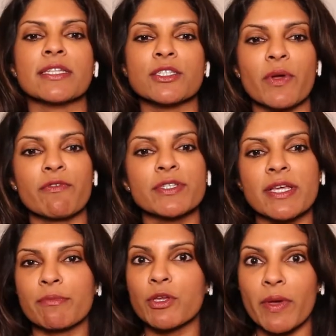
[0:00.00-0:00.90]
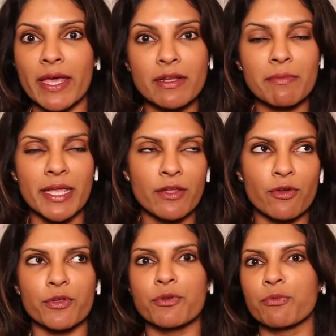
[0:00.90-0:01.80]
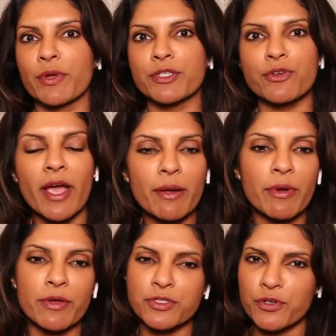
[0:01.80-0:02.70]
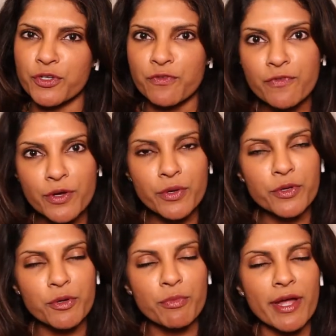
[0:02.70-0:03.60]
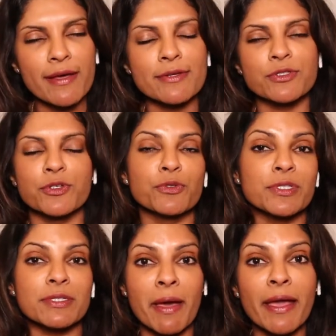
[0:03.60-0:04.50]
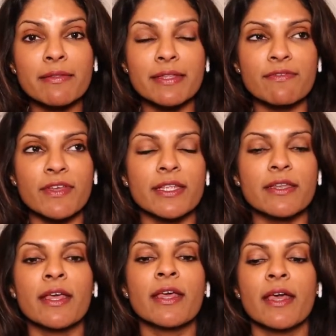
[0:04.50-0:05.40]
And so every time you animate or you raise your eyebrows or you furrow your brows or you smile even,